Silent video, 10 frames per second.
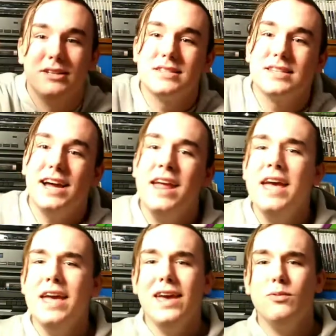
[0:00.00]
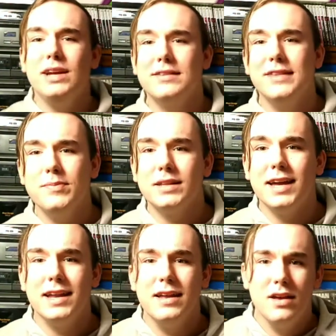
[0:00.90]
this side. And we got to think about
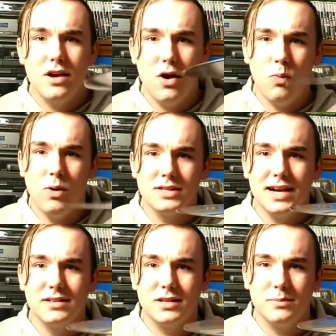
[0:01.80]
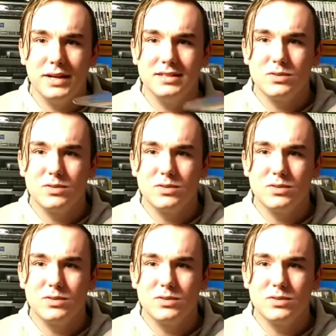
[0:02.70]
that. Oh, one side can play this,